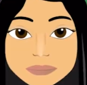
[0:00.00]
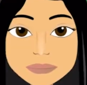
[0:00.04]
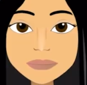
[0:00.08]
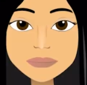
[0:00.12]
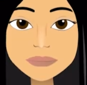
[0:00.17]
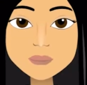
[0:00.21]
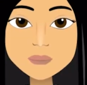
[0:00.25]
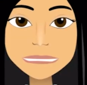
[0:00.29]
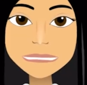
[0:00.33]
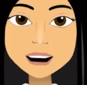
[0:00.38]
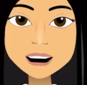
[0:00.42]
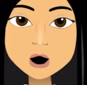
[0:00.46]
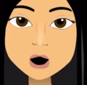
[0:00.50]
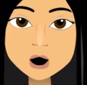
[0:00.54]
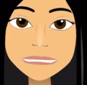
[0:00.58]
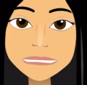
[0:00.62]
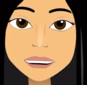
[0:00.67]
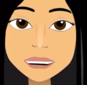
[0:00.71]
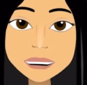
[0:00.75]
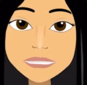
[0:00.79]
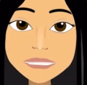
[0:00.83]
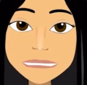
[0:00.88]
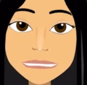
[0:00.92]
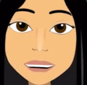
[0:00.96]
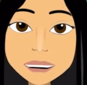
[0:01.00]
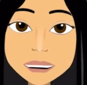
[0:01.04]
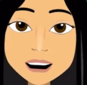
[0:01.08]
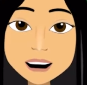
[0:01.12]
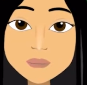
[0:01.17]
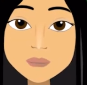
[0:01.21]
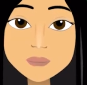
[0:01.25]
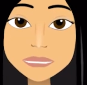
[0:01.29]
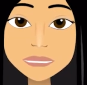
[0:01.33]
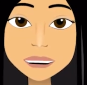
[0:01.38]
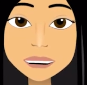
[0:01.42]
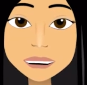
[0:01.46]
Being aware of these
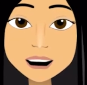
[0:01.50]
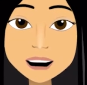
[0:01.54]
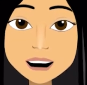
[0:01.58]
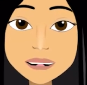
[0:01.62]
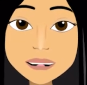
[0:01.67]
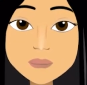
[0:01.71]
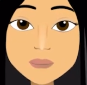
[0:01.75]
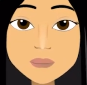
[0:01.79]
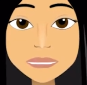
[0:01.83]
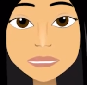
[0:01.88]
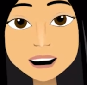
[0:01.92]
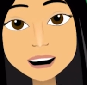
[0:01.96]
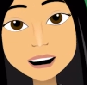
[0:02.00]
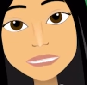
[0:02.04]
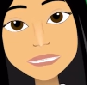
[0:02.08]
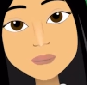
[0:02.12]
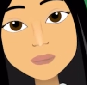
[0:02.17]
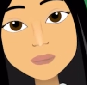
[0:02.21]
exceptions helps us get